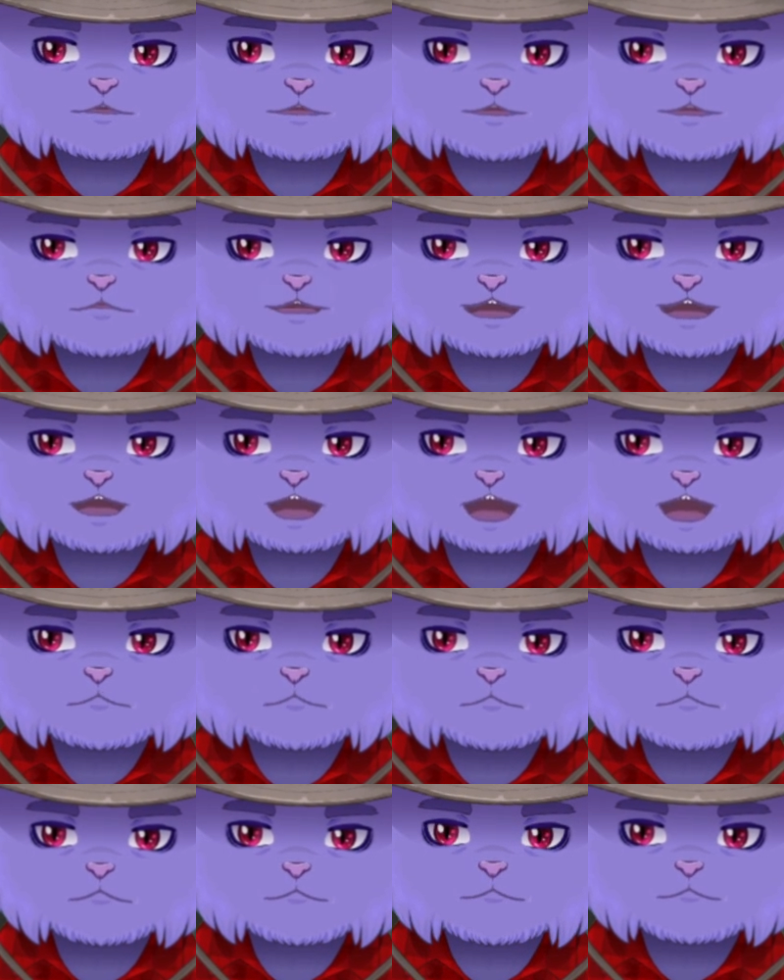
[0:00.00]

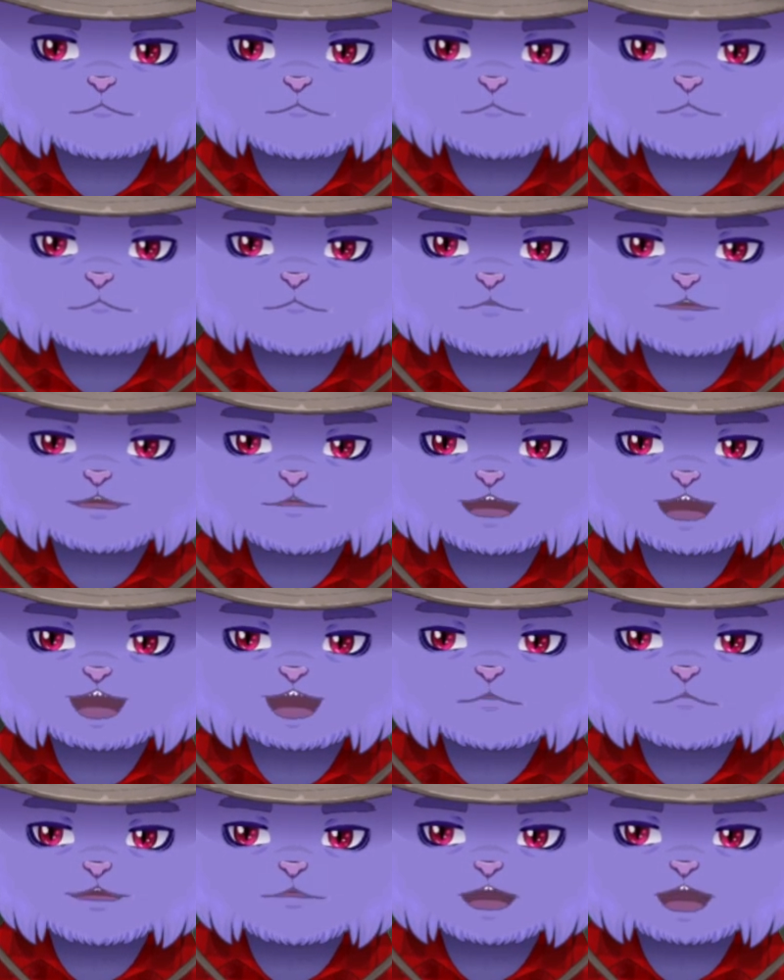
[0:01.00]
I'll
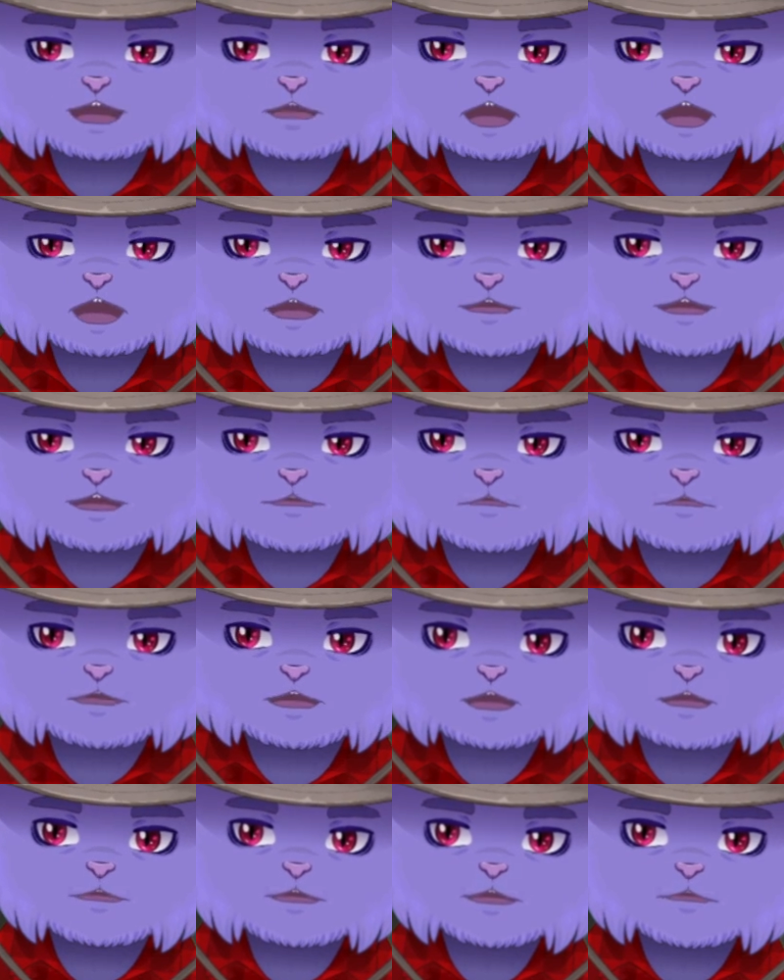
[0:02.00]
go into
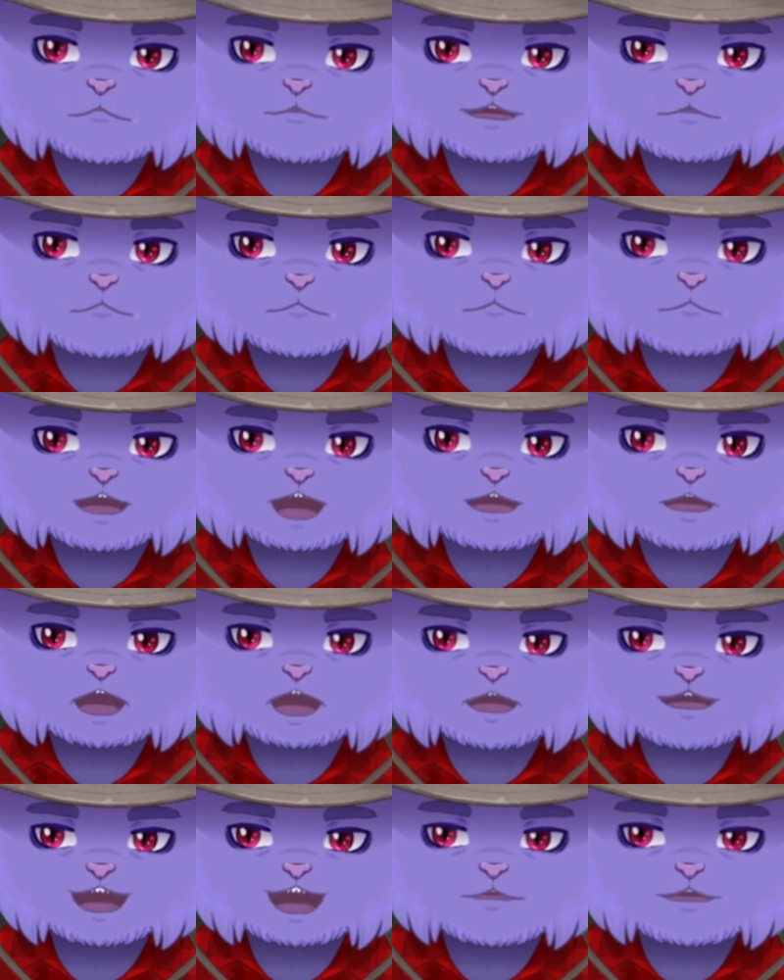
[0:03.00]

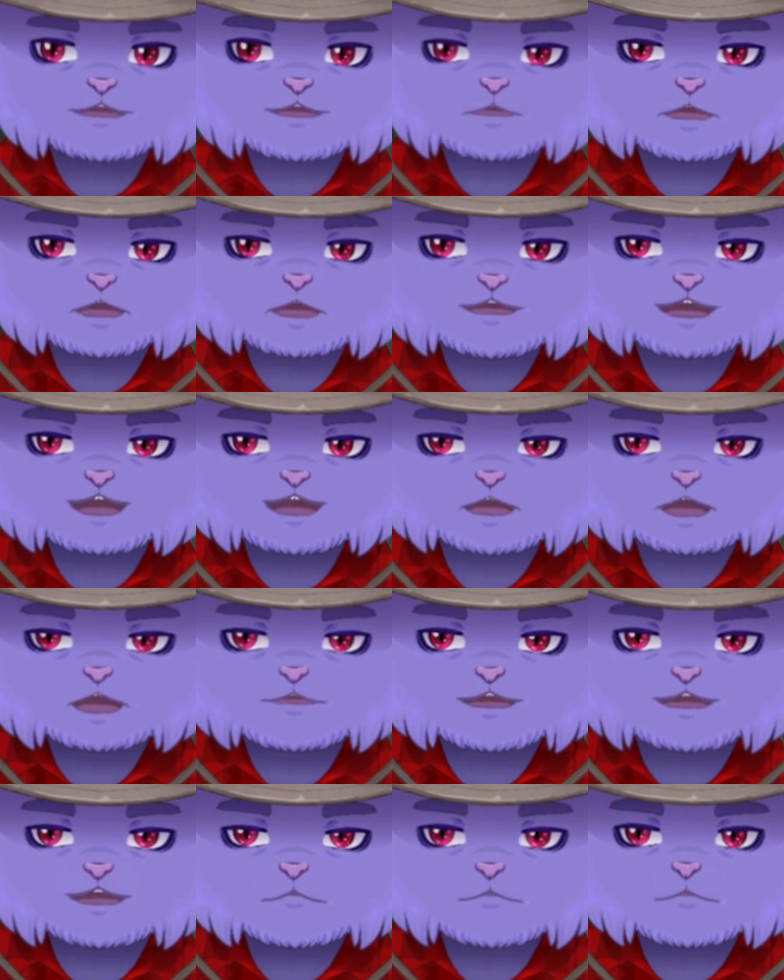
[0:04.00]
the whole details of why I'm
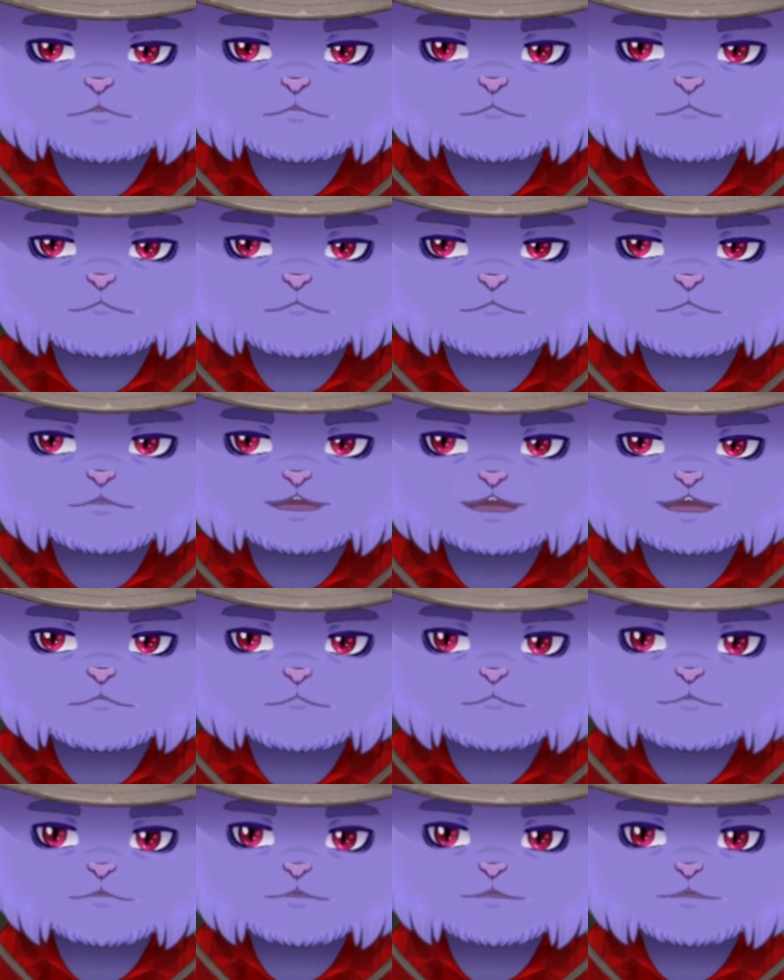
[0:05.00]
not feeling too well, but